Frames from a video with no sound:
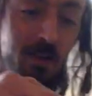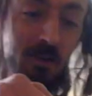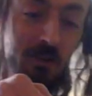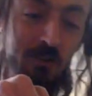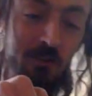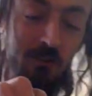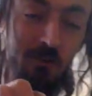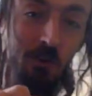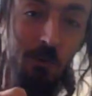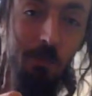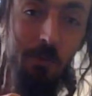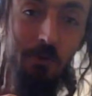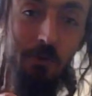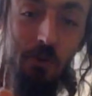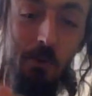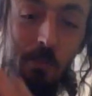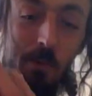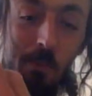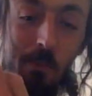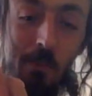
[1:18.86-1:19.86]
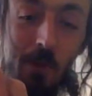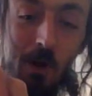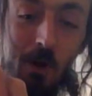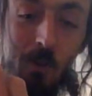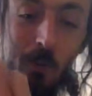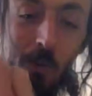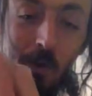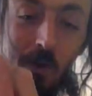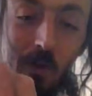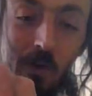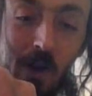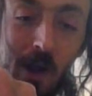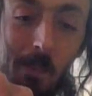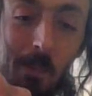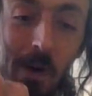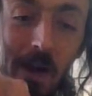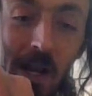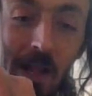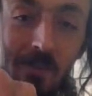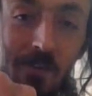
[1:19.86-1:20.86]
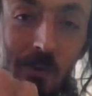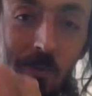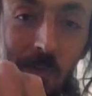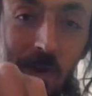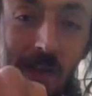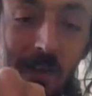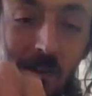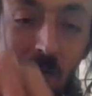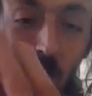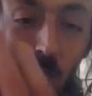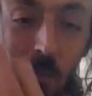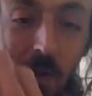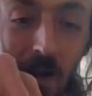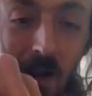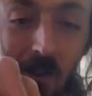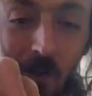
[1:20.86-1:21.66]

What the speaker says: Super duper mugwort. Look, I might even make a